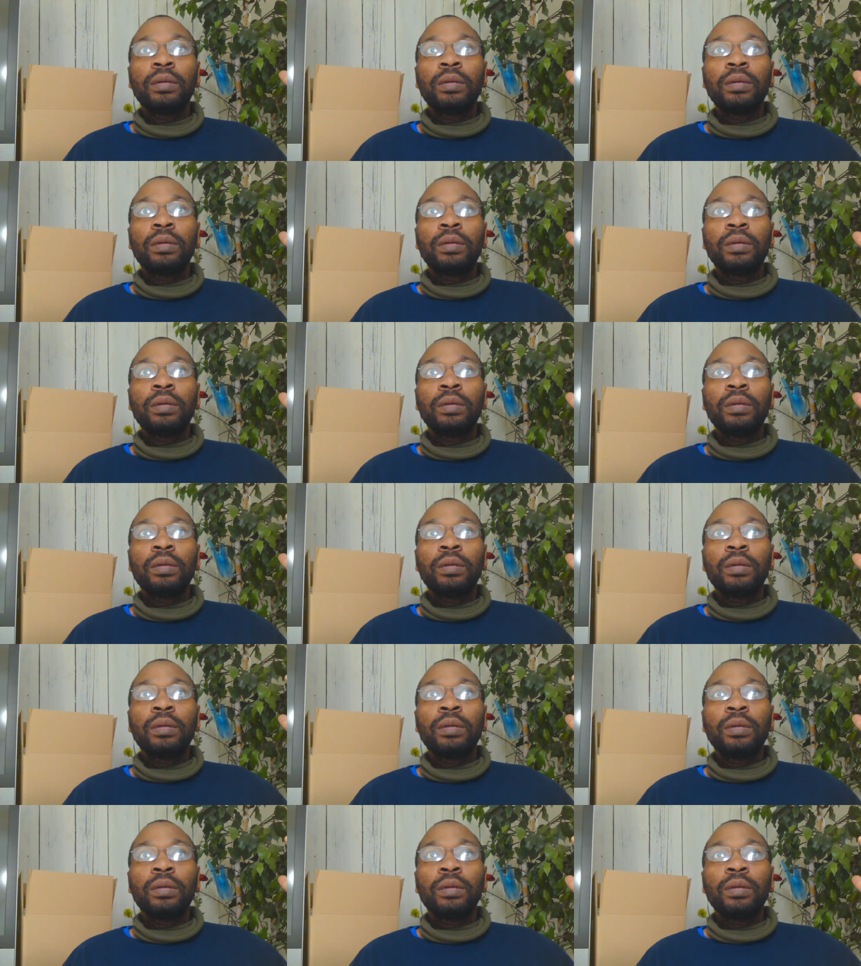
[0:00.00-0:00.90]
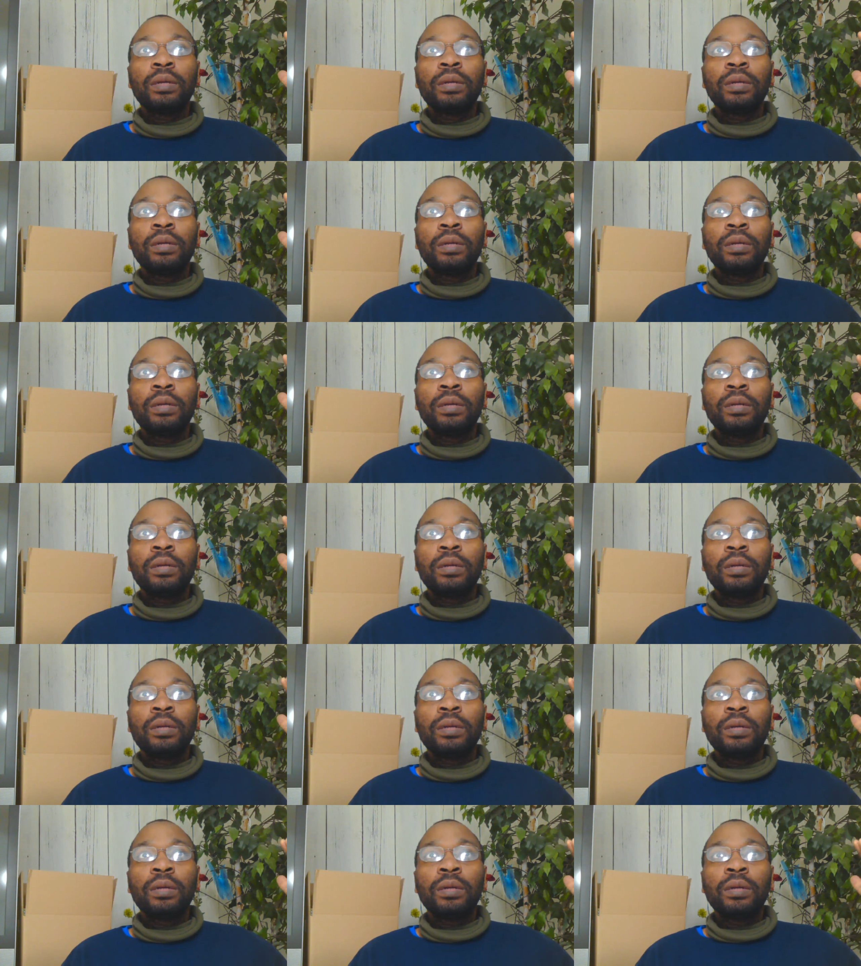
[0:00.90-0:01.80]

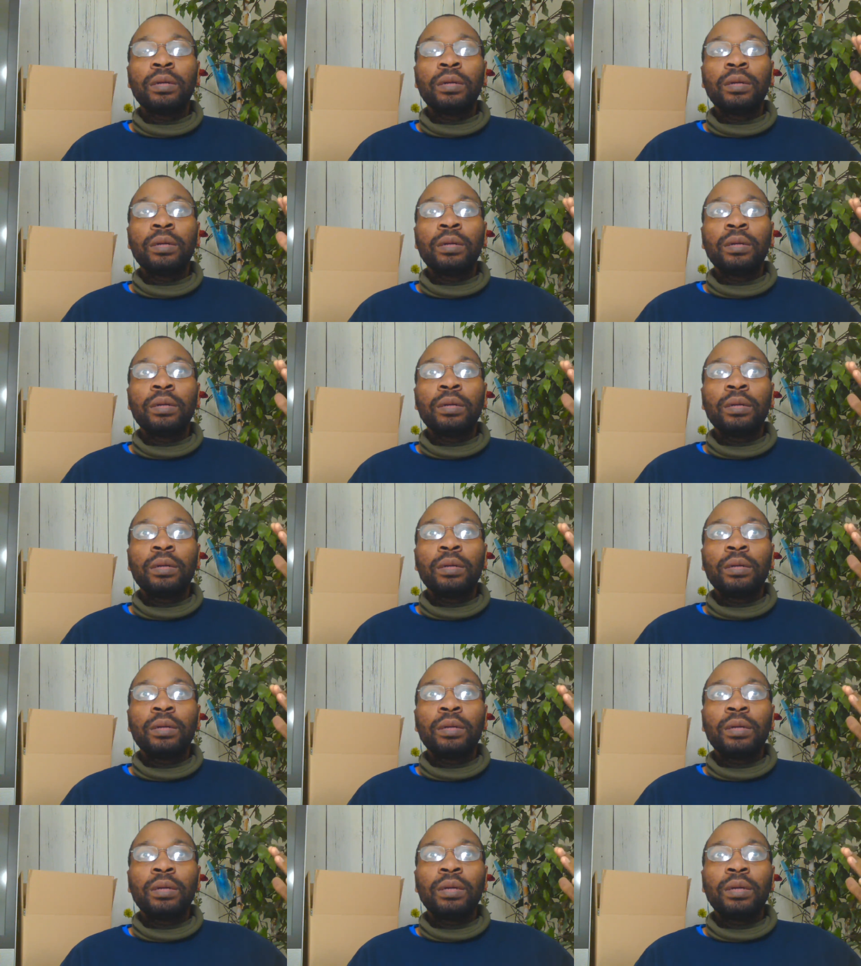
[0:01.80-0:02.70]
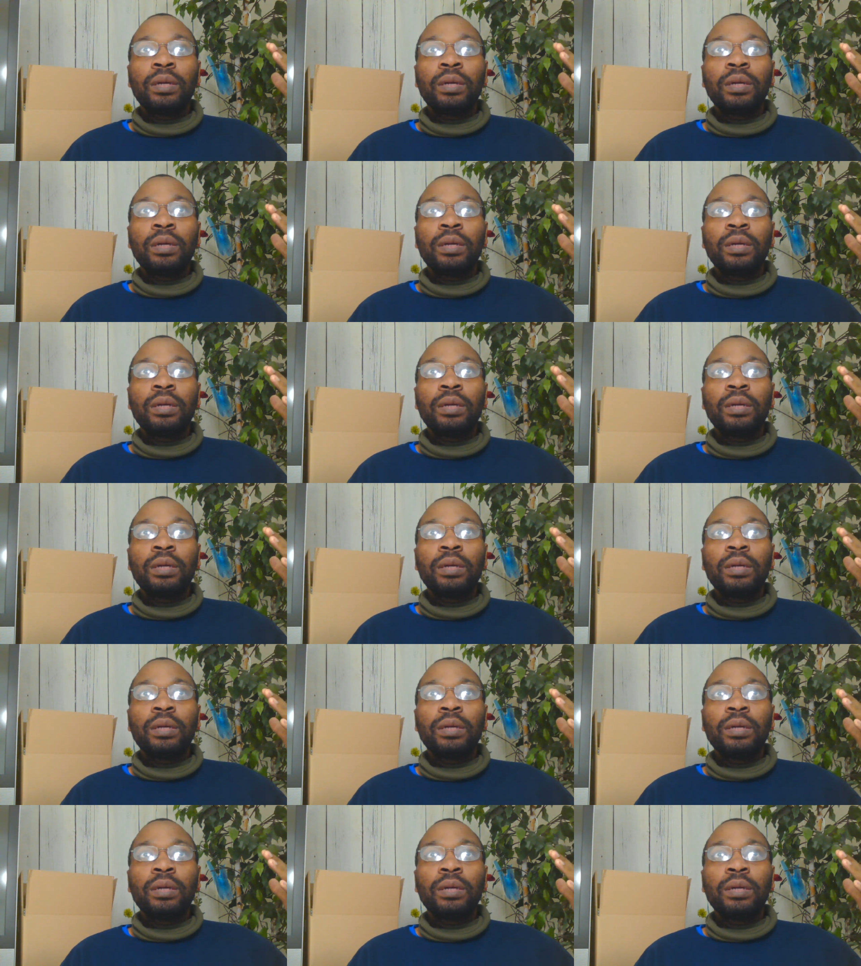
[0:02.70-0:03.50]
No one is speaking in this clip.